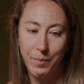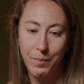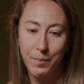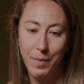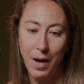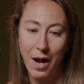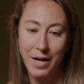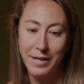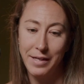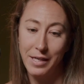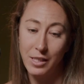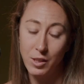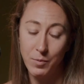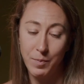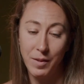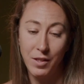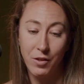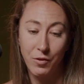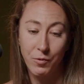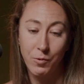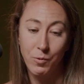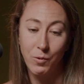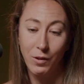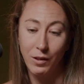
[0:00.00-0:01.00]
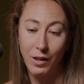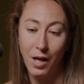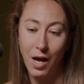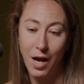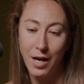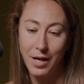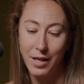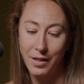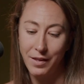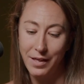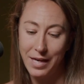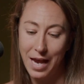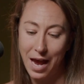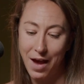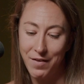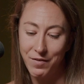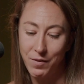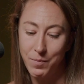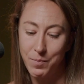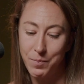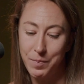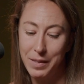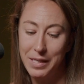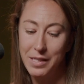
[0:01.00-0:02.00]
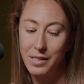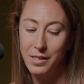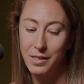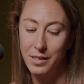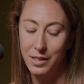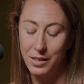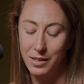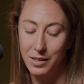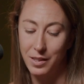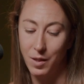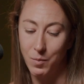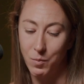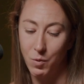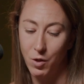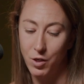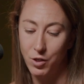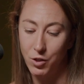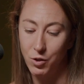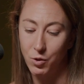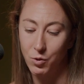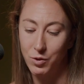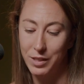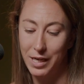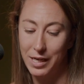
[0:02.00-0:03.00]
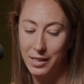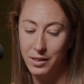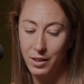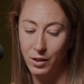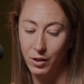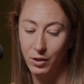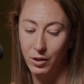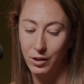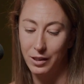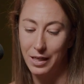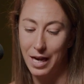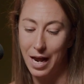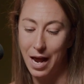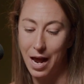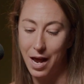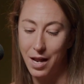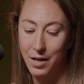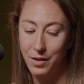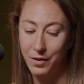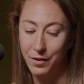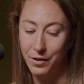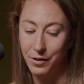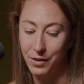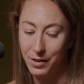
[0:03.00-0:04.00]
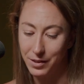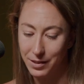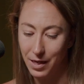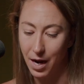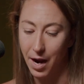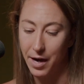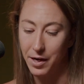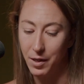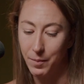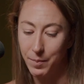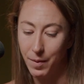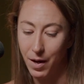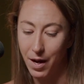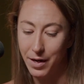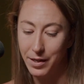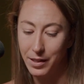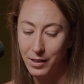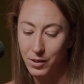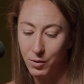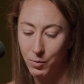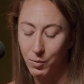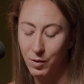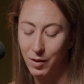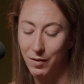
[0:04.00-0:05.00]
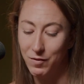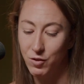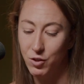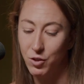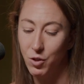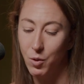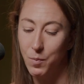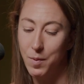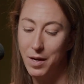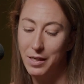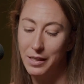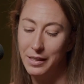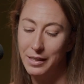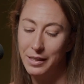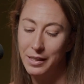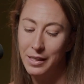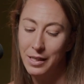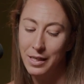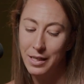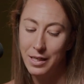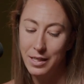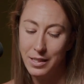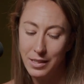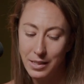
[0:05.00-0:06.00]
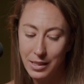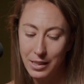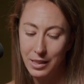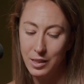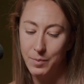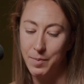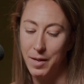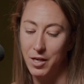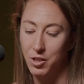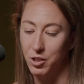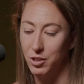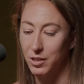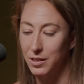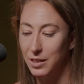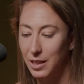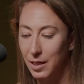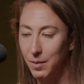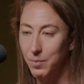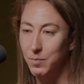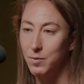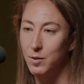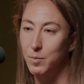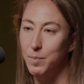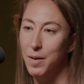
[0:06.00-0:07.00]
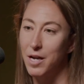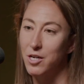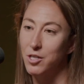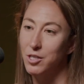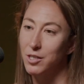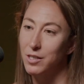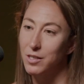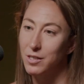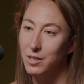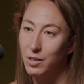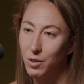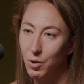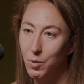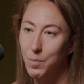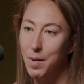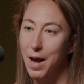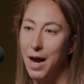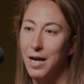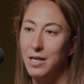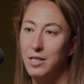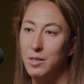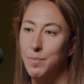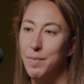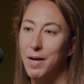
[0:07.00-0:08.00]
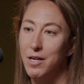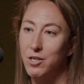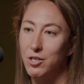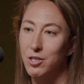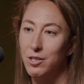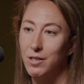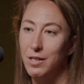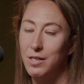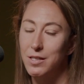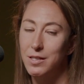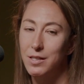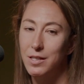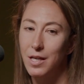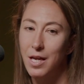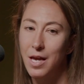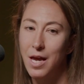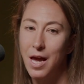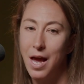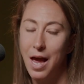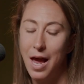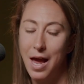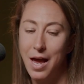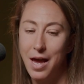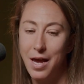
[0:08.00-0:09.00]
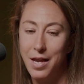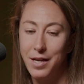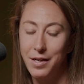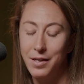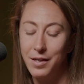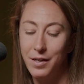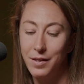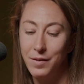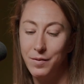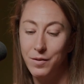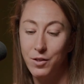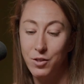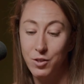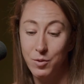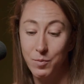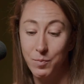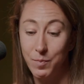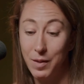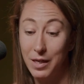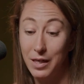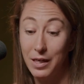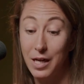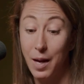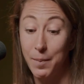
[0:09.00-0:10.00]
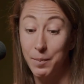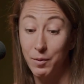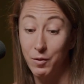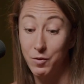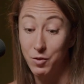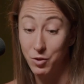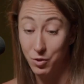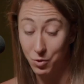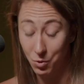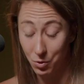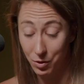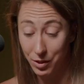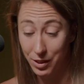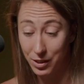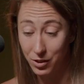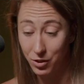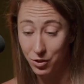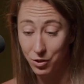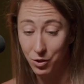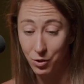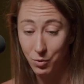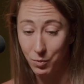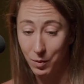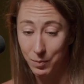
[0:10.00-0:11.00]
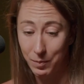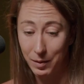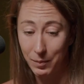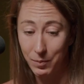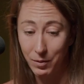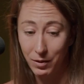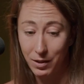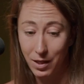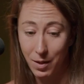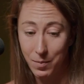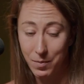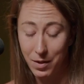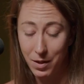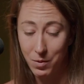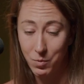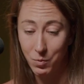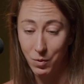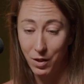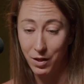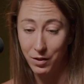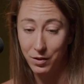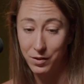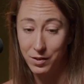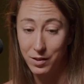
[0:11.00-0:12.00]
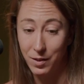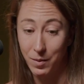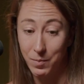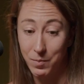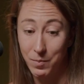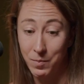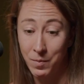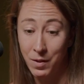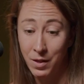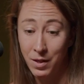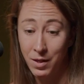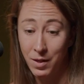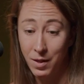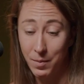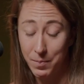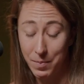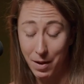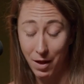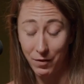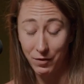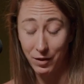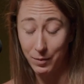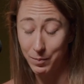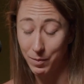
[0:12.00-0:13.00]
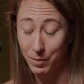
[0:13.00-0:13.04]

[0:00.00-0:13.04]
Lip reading: body has been through a lot and they haven't been to someone who takes a look at their entire body. We have so many knee specialists, hip specialists, low back specialists. And there's been a couple of stories too when people come in with some pelvic